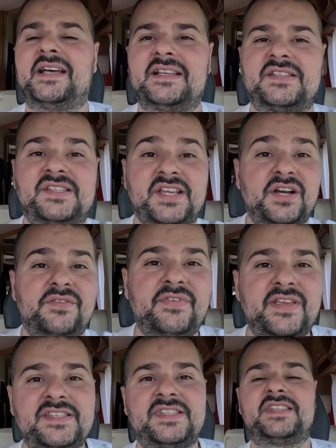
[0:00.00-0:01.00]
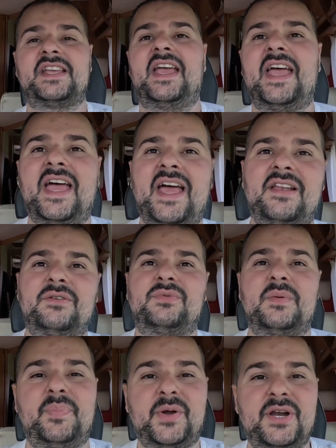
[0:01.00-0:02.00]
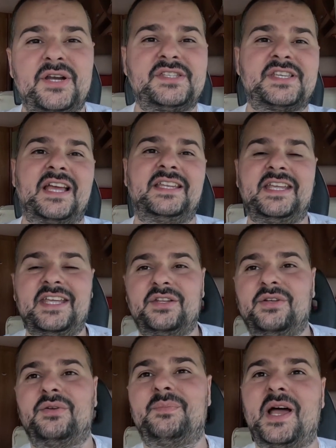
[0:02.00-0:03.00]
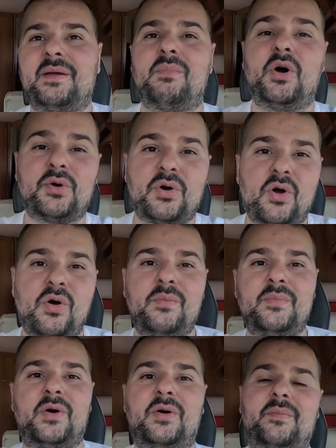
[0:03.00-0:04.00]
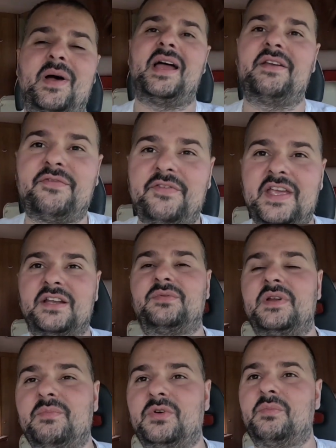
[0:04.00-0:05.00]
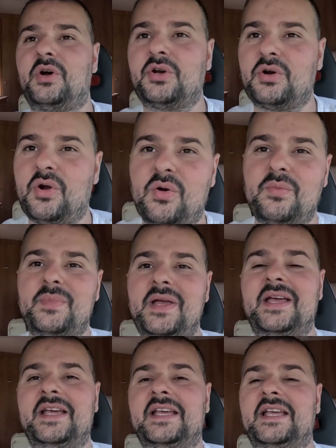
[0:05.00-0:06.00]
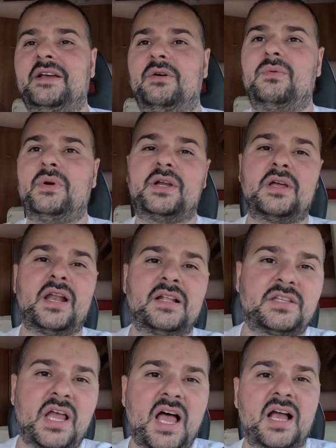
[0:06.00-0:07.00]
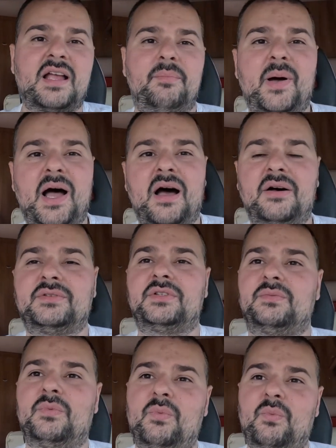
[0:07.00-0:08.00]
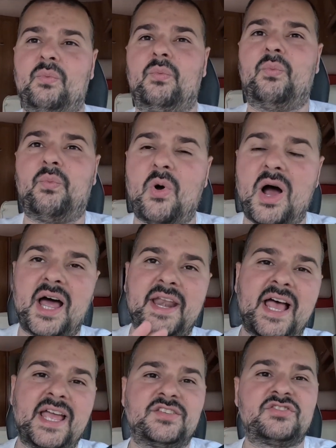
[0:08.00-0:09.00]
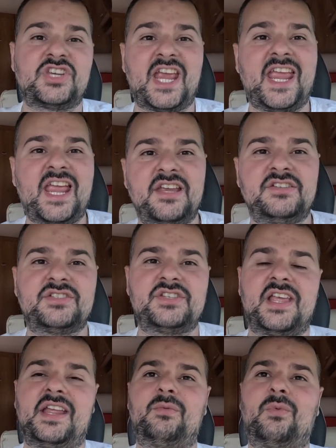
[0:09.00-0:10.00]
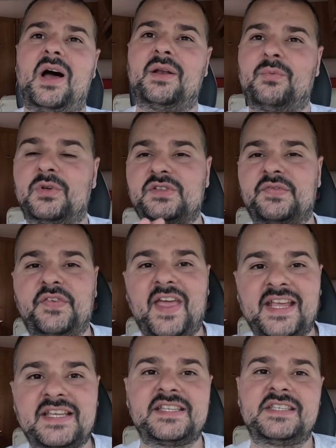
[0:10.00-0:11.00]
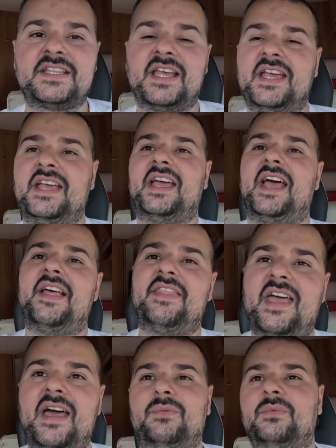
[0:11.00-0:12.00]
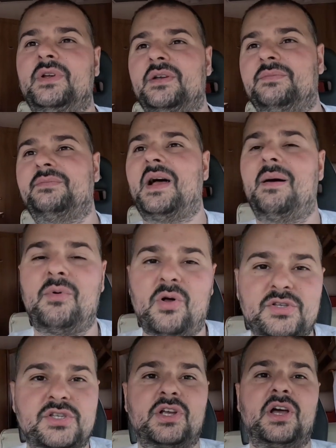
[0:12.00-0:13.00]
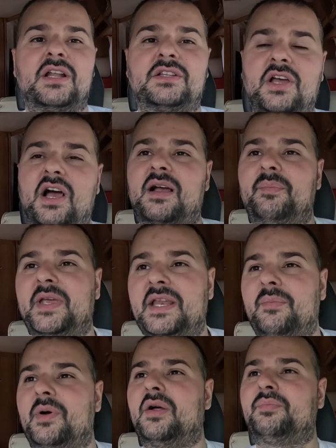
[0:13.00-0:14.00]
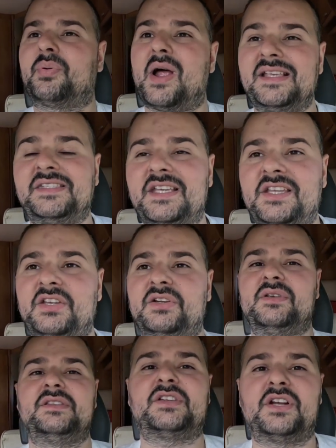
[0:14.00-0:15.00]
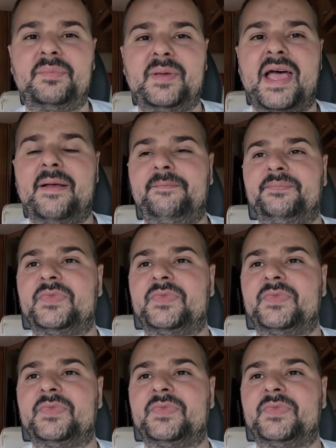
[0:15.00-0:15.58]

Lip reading: service and repairs I did on my motorhome, on my FIAT Rimor motorhome. We're gonna talk about what I changed and what was fixed, and then I'm also gonna talk a bit about pricing here in Serbia.